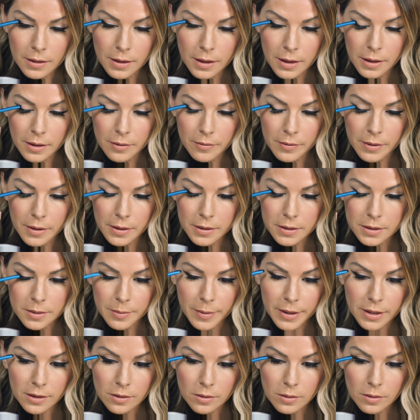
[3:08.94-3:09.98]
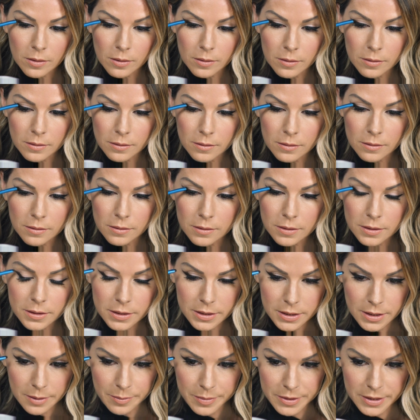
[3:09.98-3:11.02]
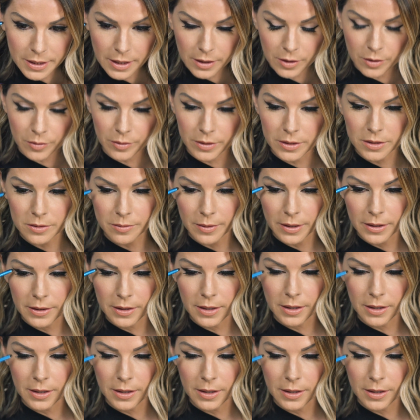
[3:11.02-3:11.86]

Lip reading: kind of into my little deep set crease right